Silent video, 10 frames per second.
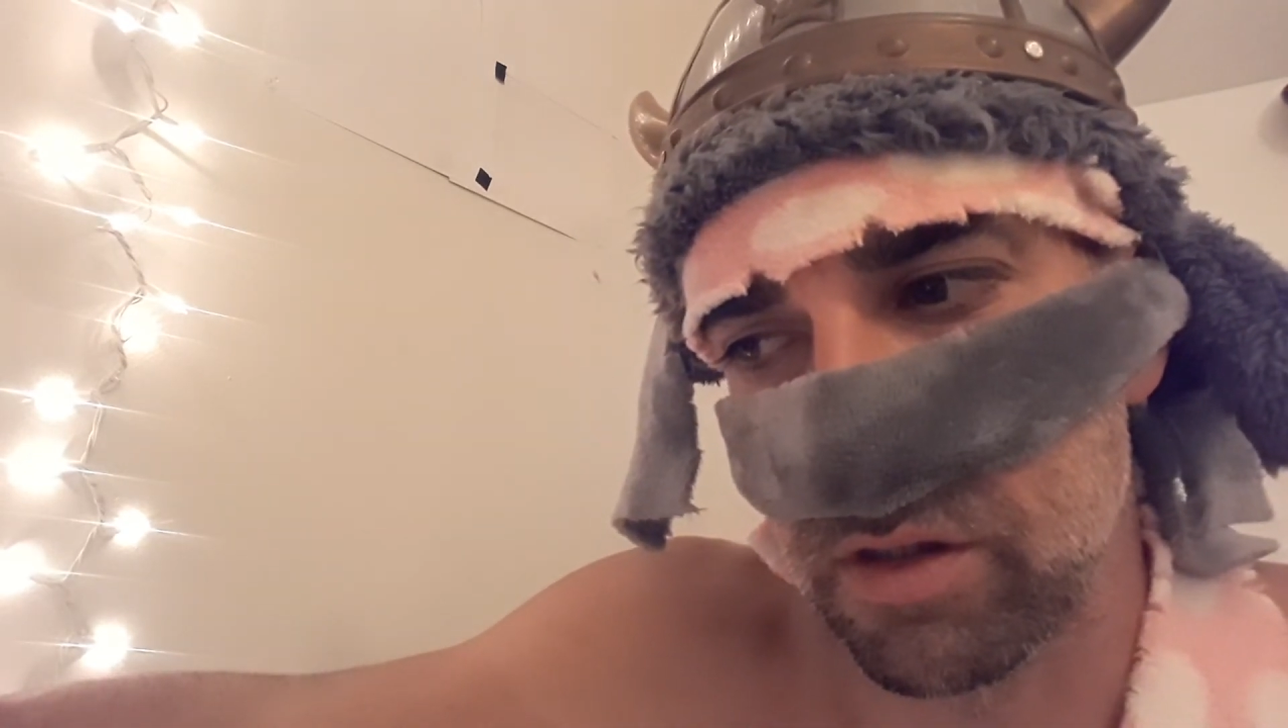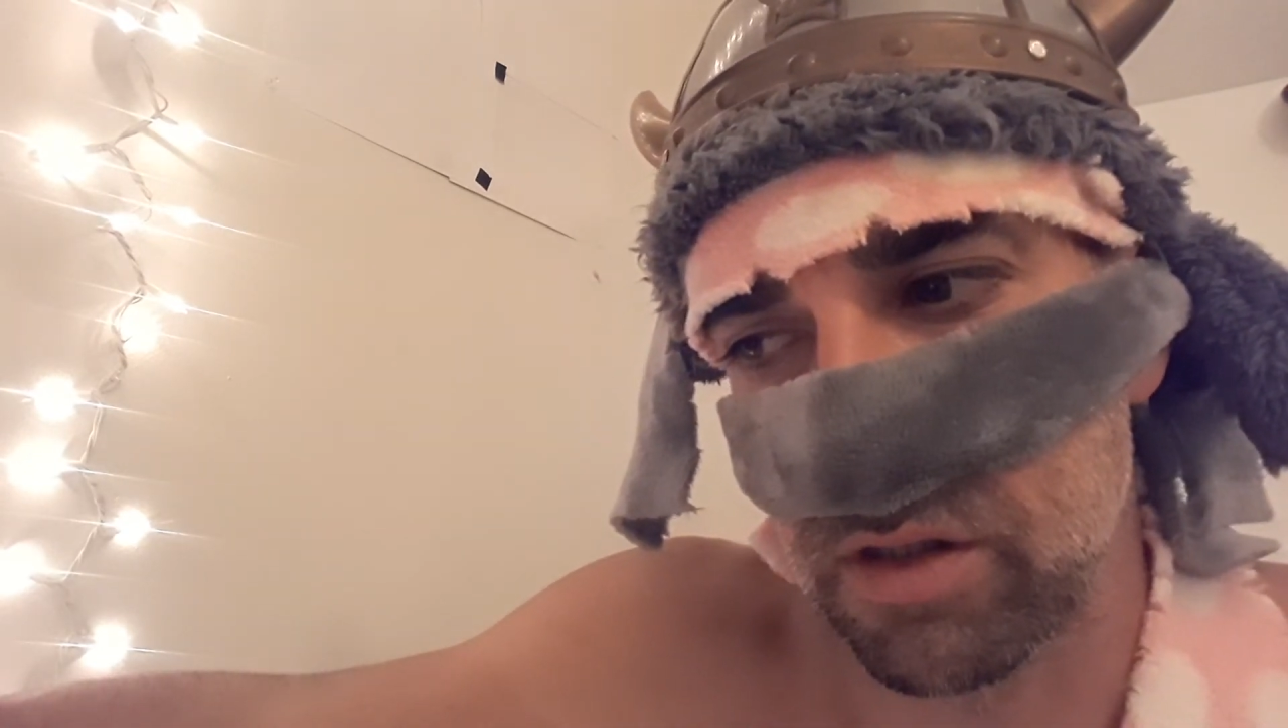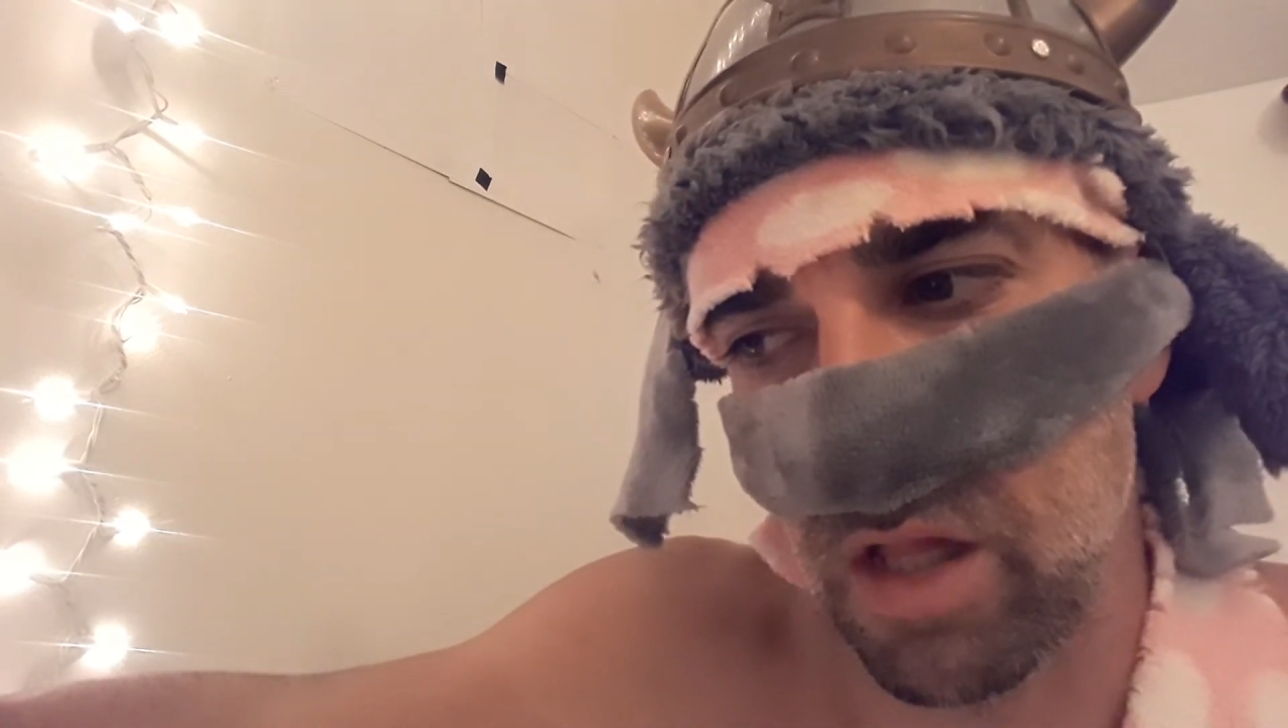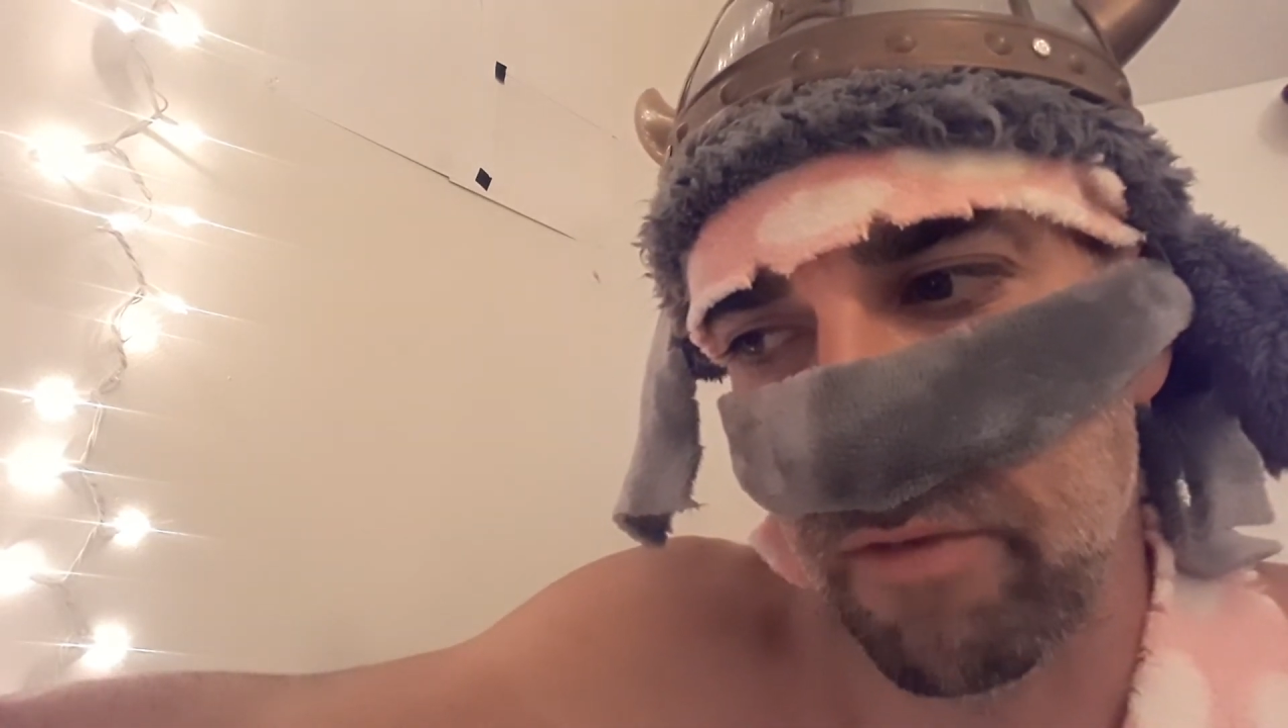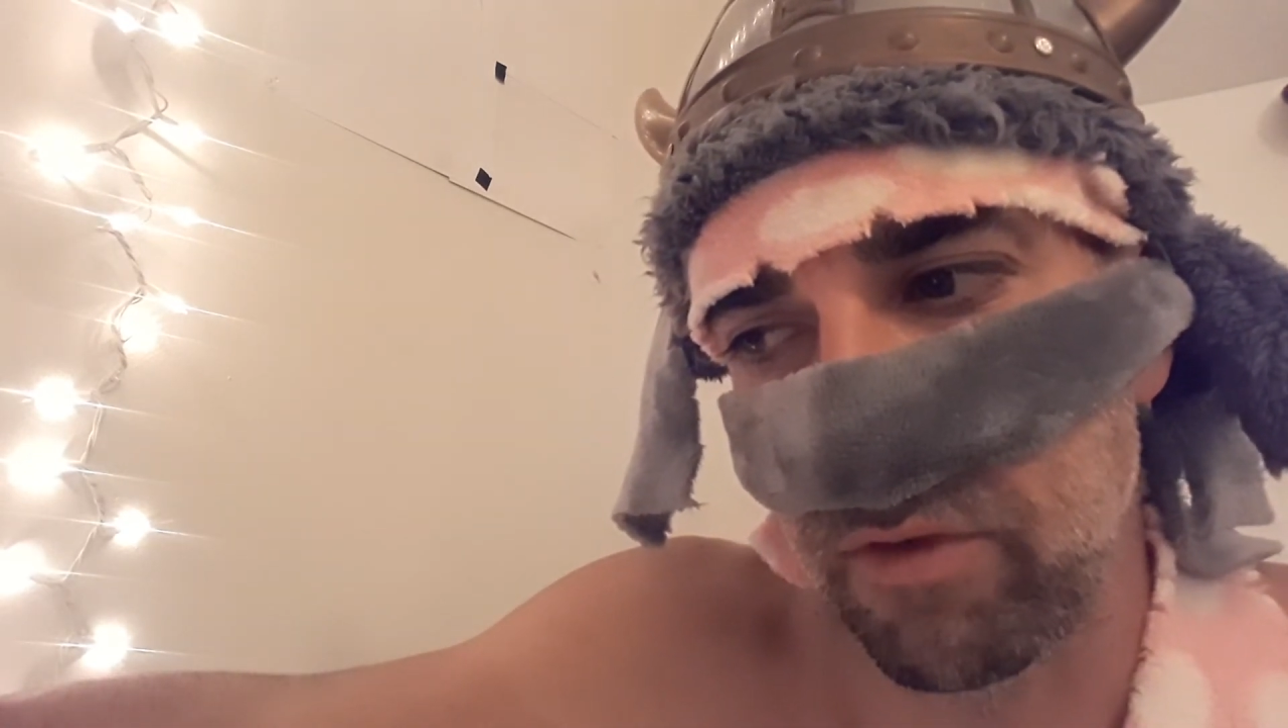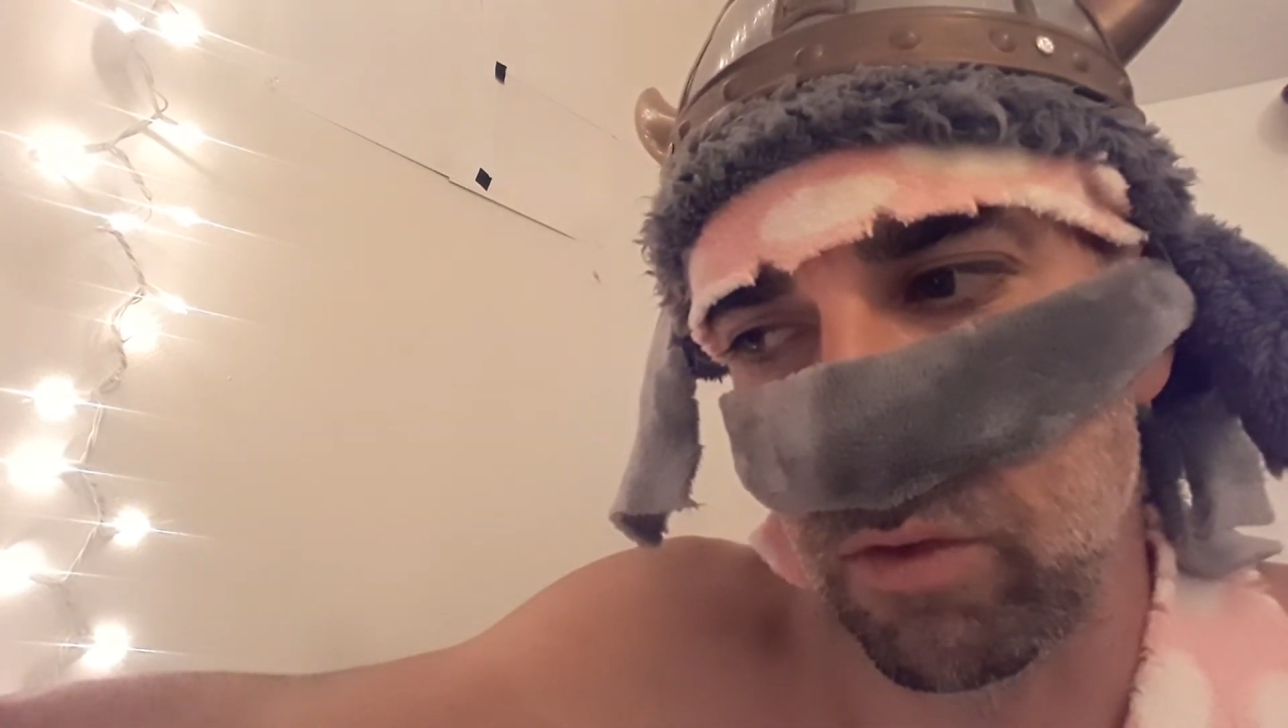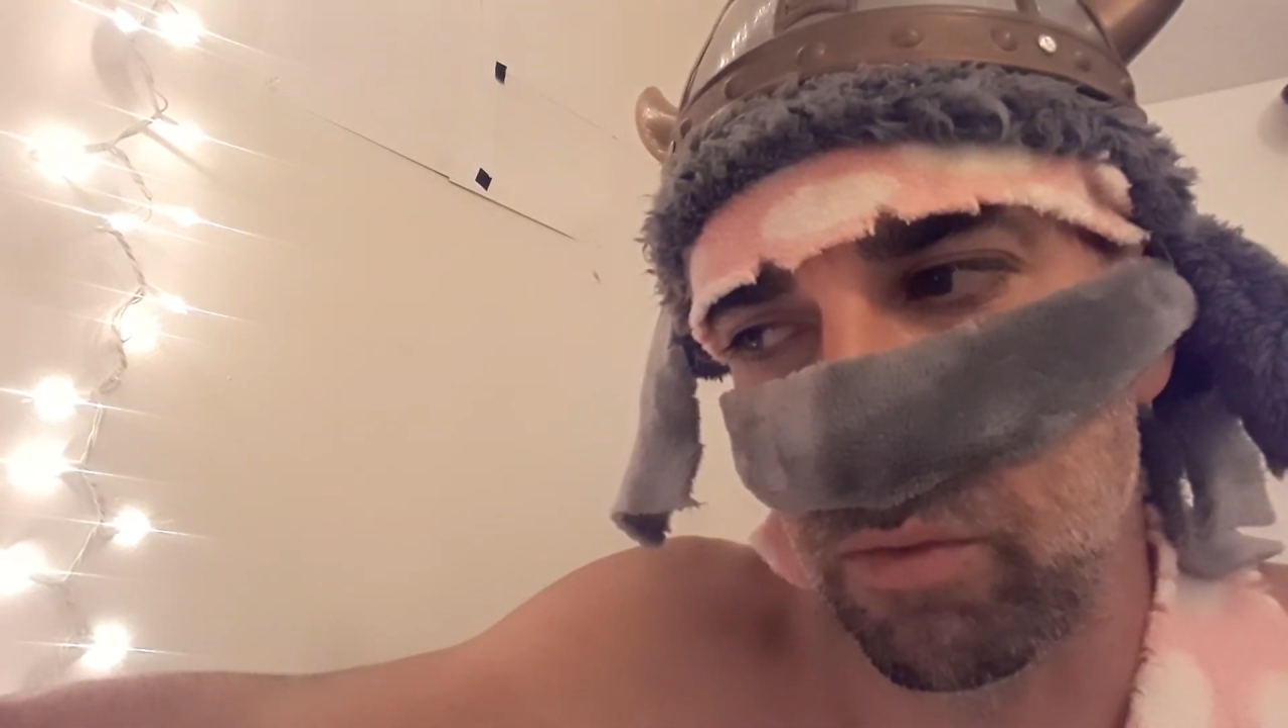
level